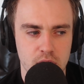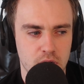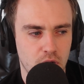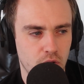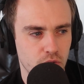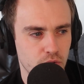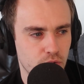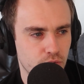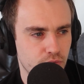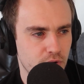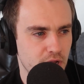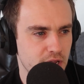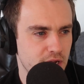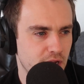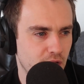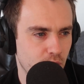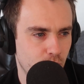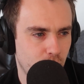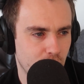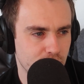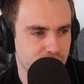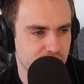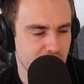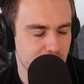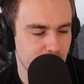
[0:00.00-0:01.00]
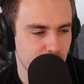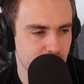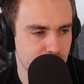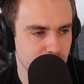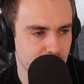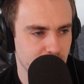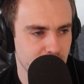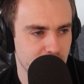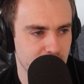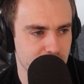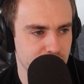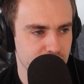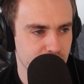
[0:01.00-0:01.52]
Although right now, what time are we
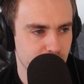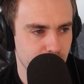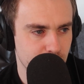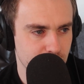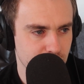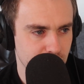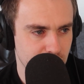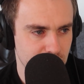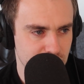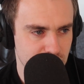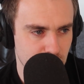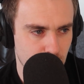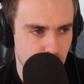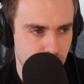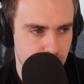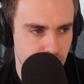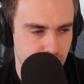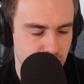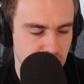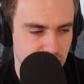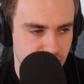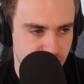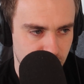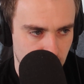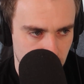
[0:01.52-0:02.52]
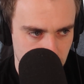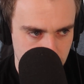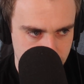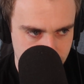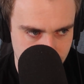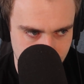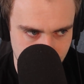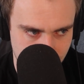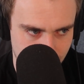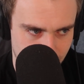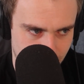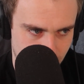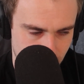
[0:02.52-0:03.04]
doing this? We're doing this at
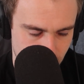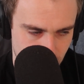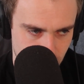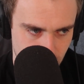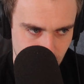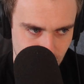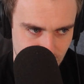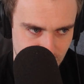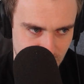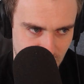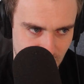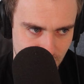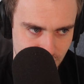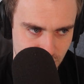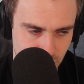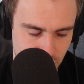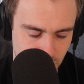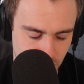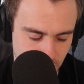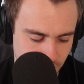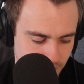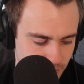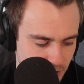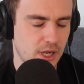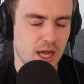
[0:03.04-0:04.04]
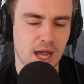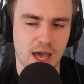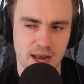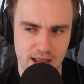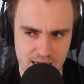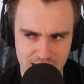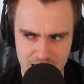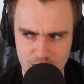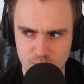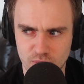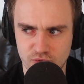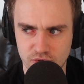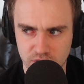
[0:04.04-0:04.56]
3:40 on Tuesday afternoon, and I
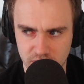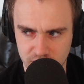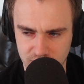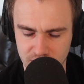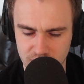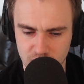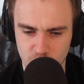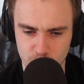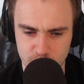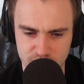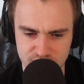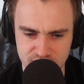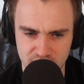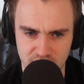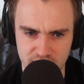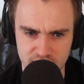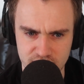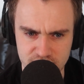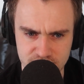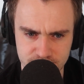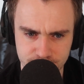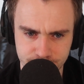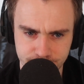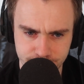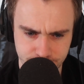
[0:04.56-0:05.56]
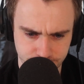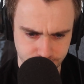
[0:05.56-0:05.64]
am feeling a little bit tired.